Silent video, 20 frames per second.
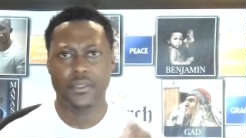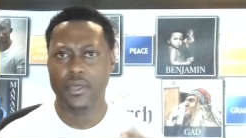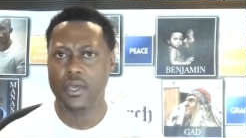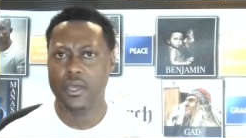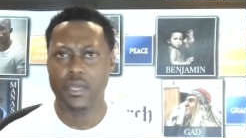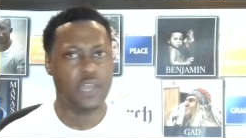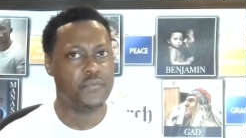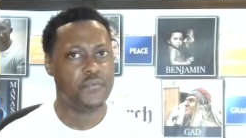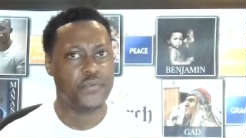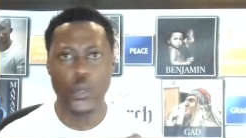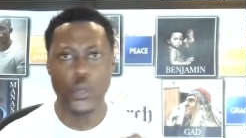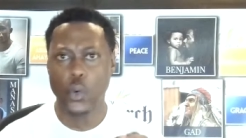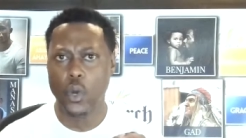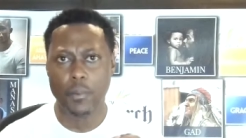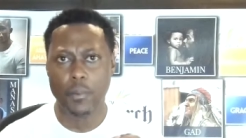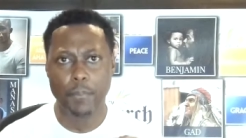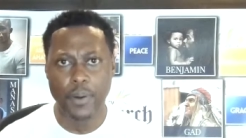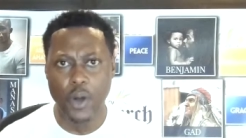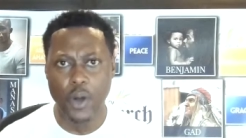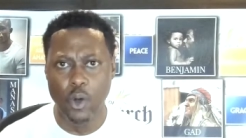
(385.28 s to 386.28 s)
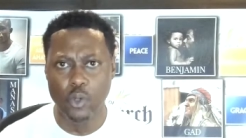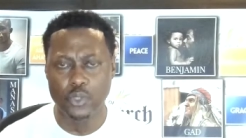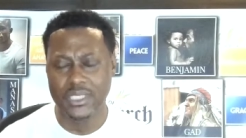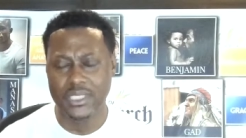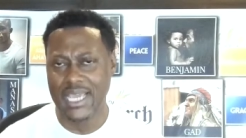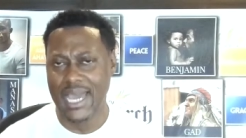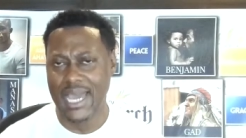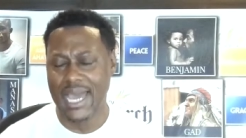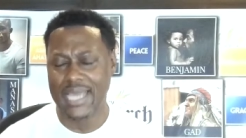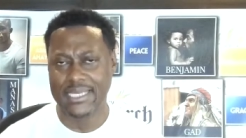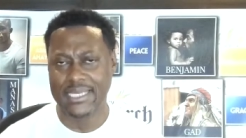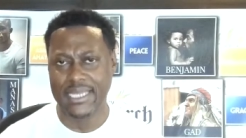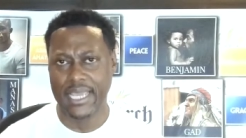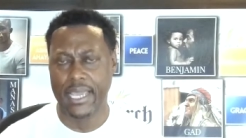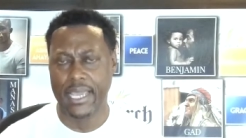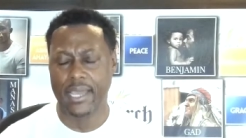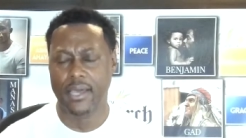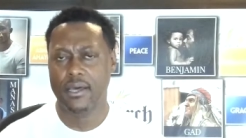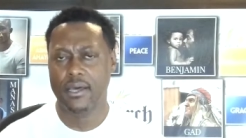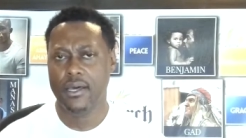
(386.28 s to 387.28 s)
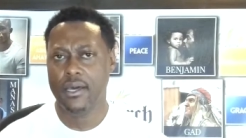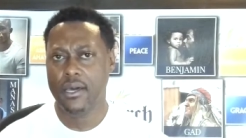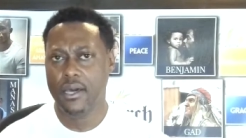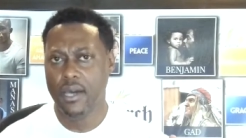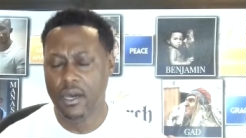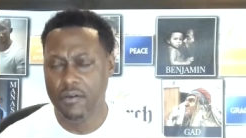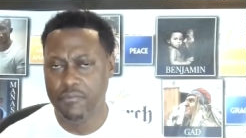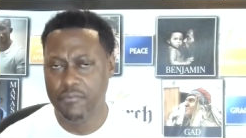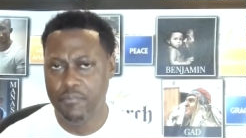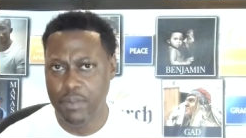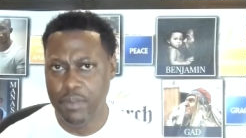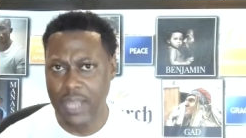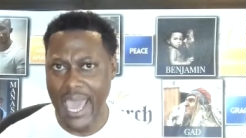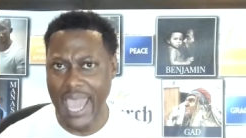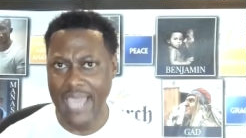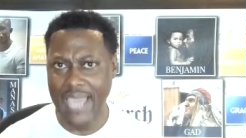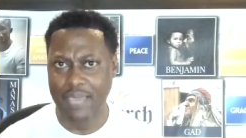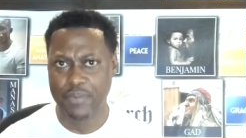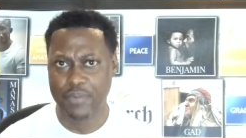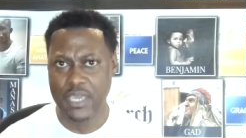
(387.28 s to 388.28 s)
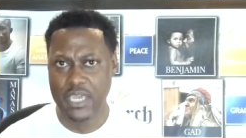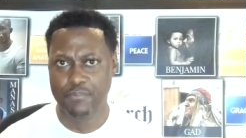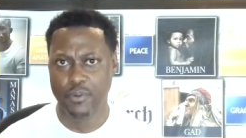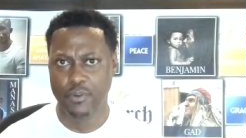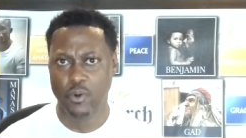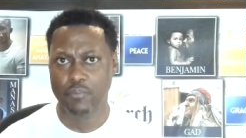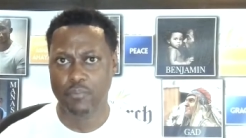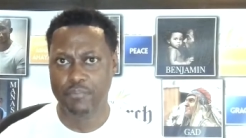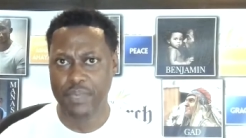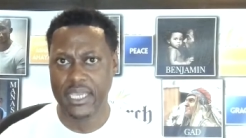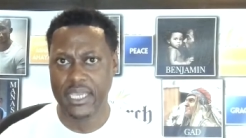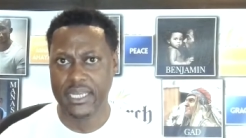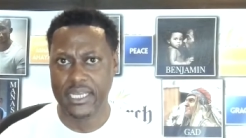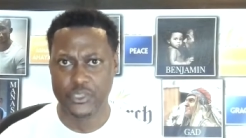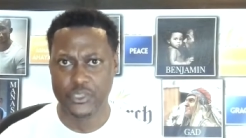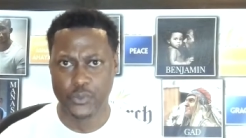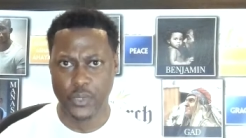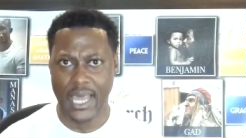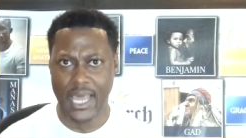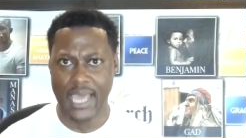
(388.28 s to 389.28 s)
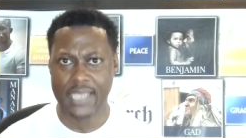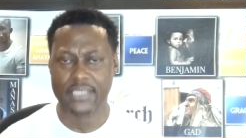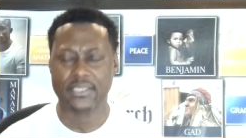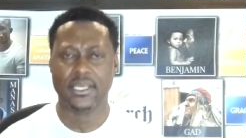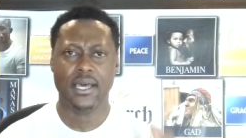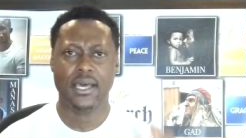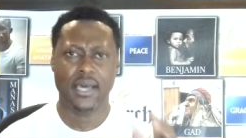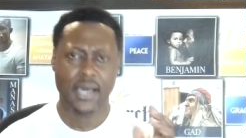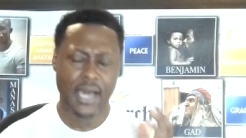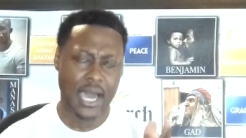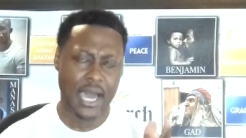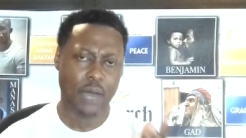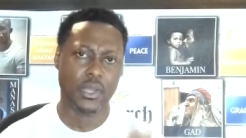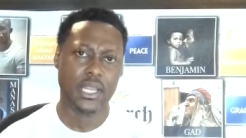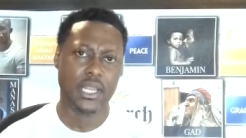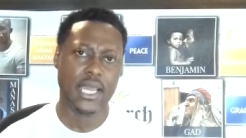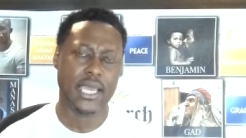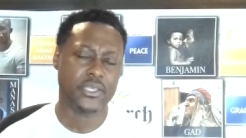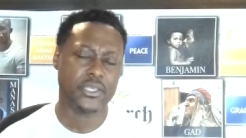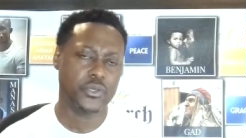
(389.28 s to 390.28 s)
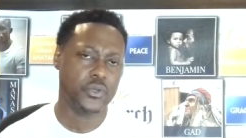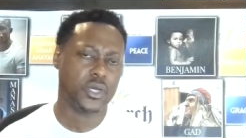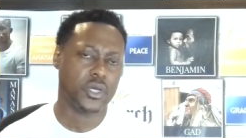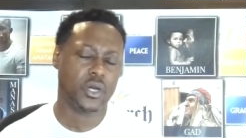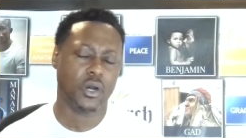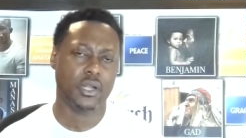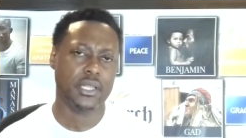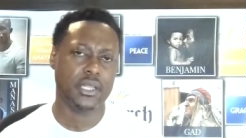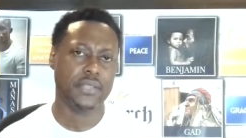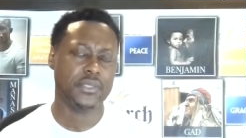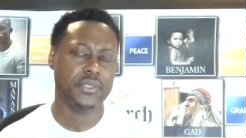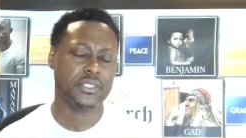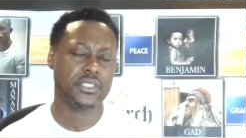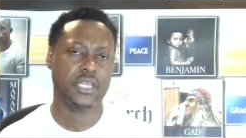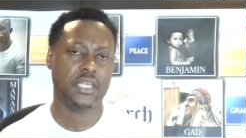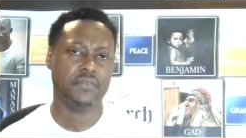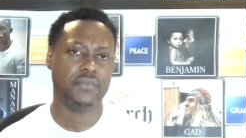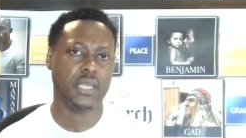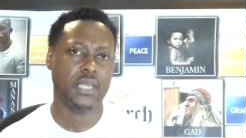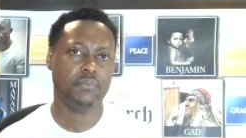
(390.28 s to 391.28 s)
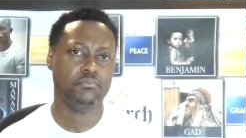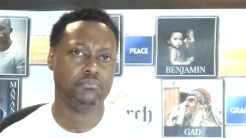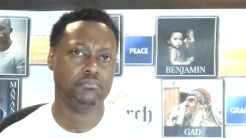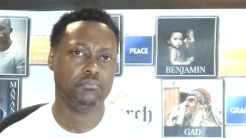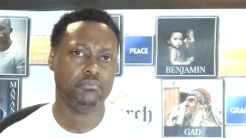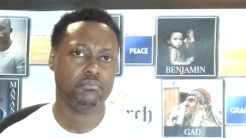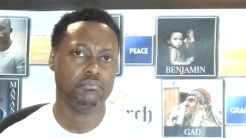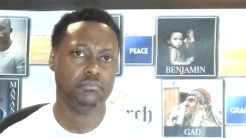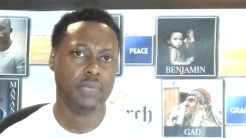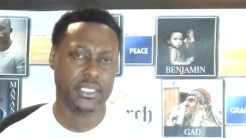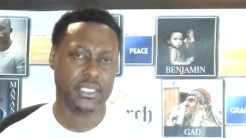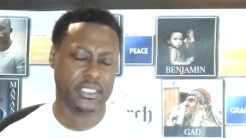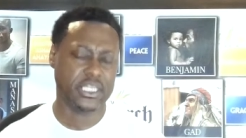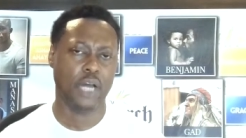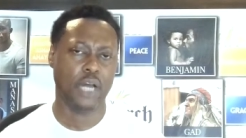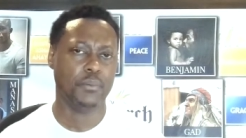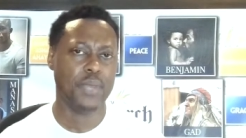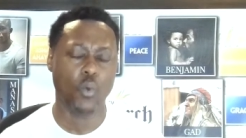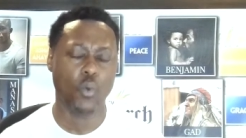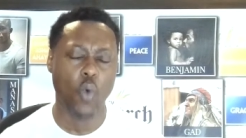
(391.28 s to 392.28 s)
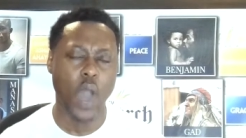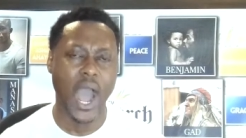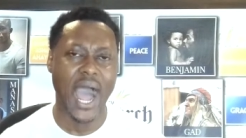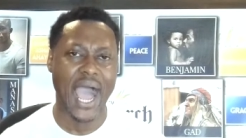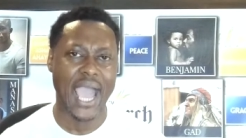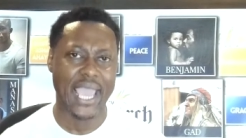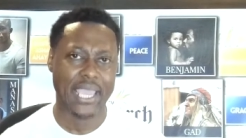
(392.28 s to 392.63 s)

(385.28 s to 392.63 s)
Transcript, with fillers: if you oppose the idea of black people being Israelites, I would like you to call in this evening and tell me why.